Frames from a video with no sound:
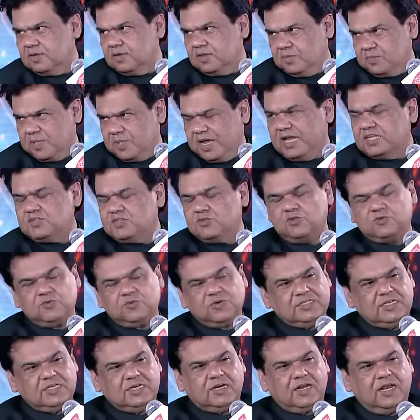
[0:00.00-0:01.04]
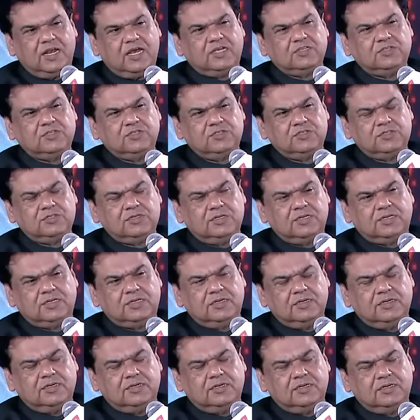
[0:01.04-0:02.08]
The batch which was in class
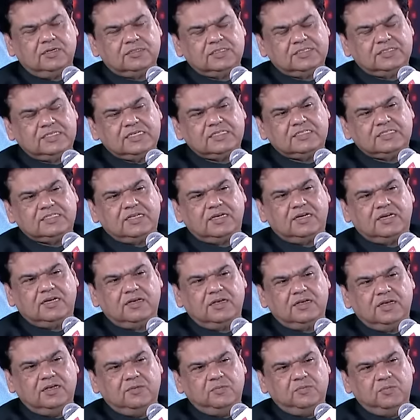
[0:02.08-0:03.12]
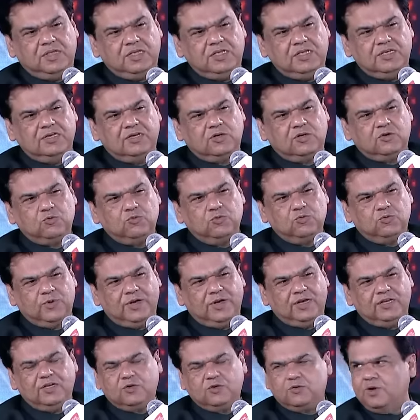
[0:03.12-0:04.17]
6th uh, in, in year
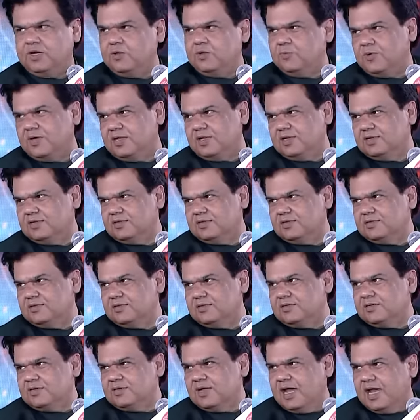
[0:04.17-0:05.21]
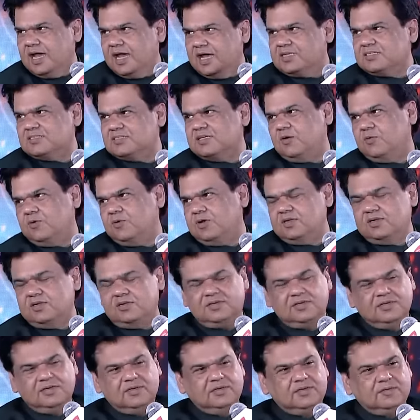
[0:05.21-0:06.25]
2021 as our
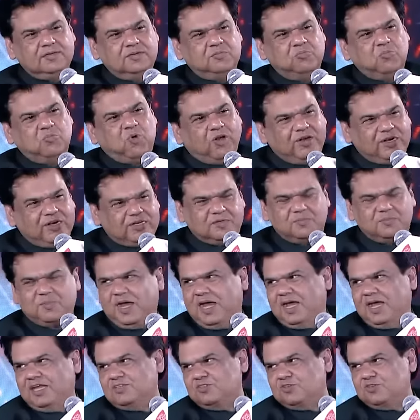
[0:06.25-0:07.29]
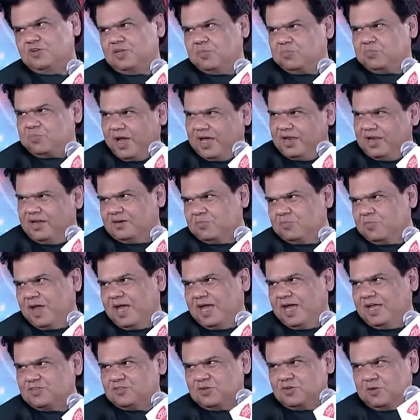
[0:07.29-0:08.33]
monitor batch or a pilot
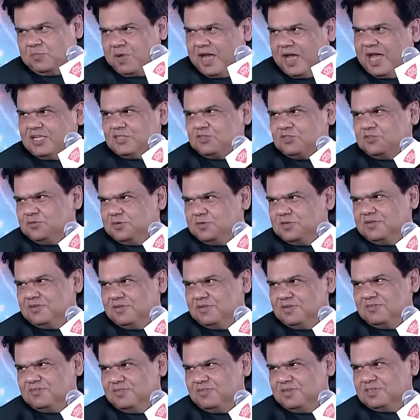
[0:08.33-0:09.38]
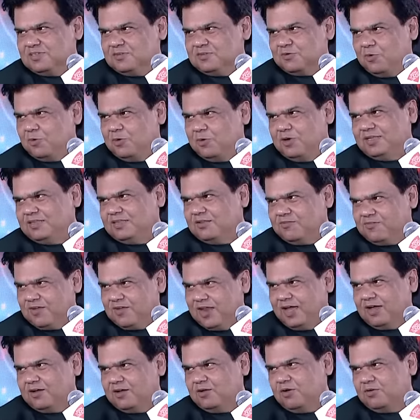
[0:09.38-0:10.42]
batch or batch which is holding the
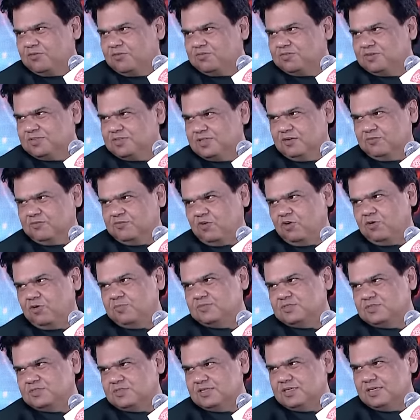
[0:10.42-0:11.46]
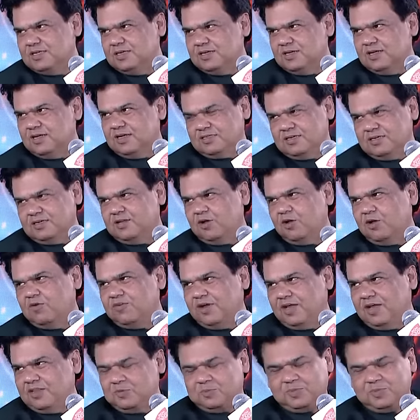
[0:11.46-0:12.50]
flag of the reforms agenda of
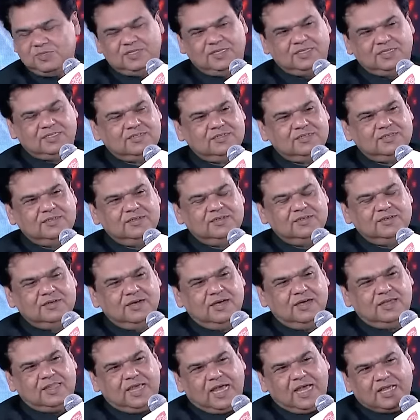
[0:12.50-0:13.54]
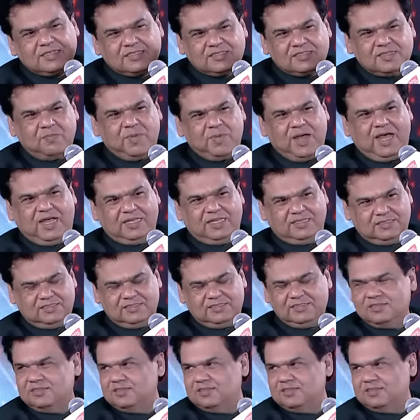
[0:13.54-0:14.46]
Andhra Pradesh. And that's the batch